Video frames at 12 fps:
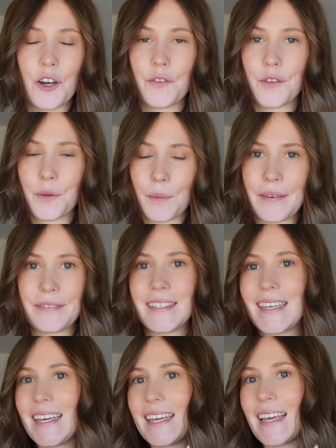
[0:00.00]
of
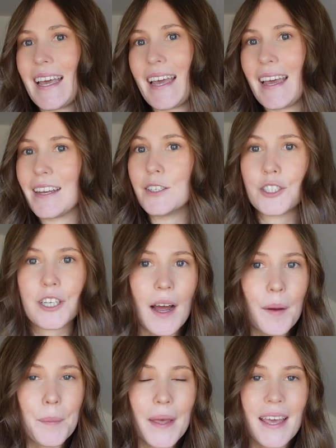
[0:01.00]
thrifting and
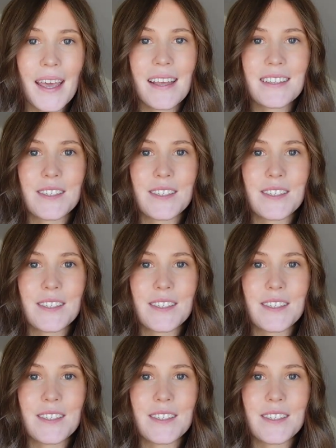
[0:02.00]
shopping.